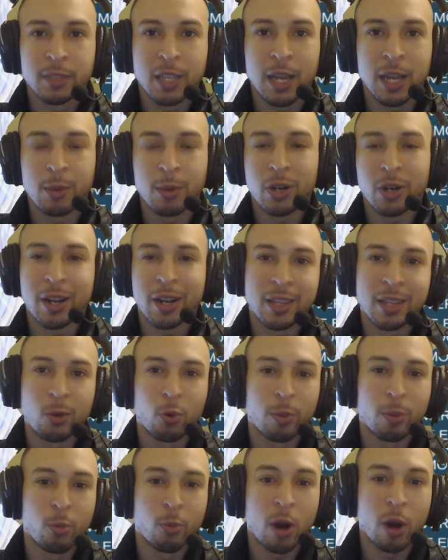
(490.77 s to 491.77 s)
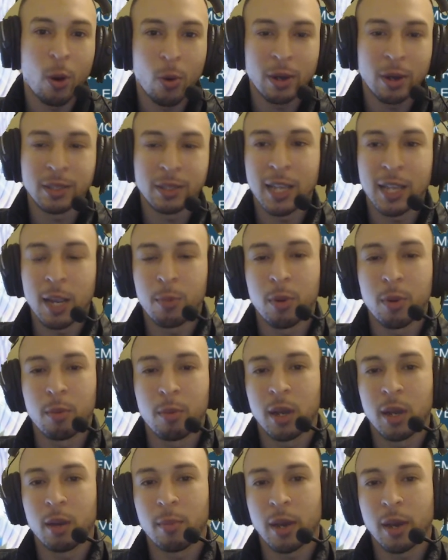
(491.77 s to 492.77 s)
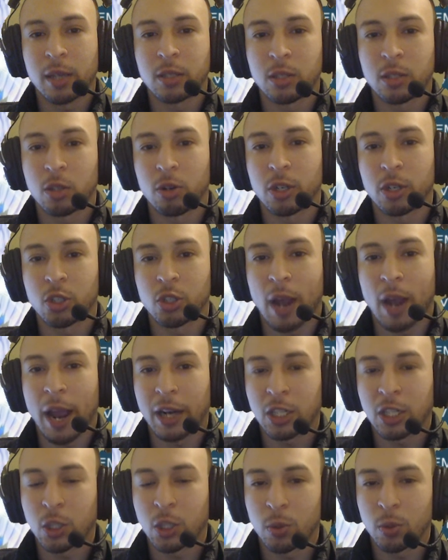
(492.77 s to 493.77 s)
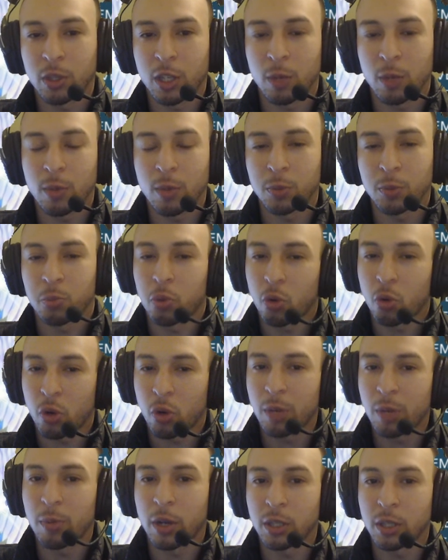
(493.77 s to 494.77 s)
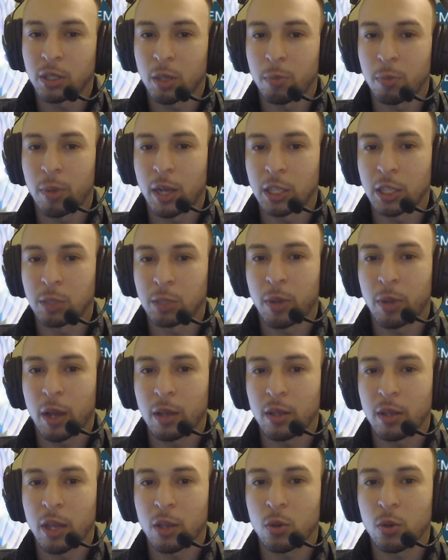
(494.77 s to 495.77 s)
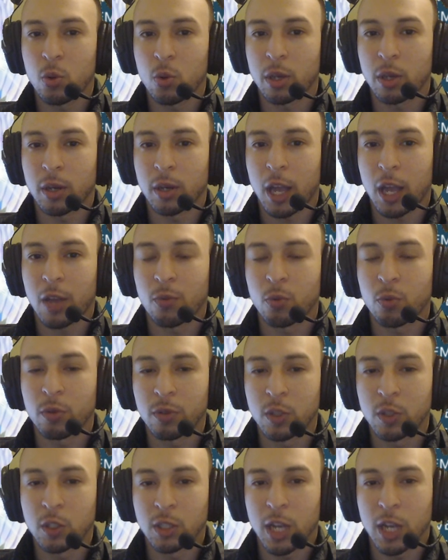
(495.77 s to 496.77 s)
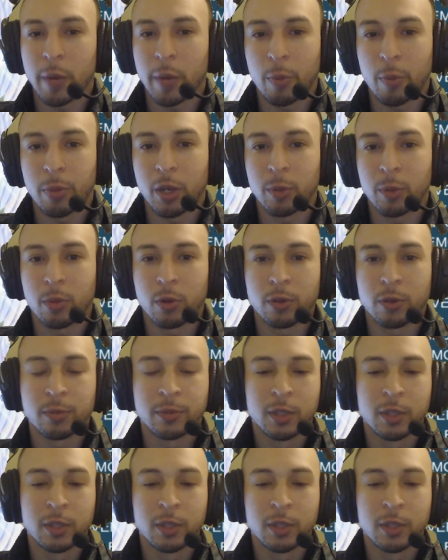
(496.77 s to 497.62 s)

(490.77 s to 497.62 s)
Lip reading: I'm trying to think what more I want to say, but minimizing your interaction with them is pretty much the best bet that you can have with these type of people.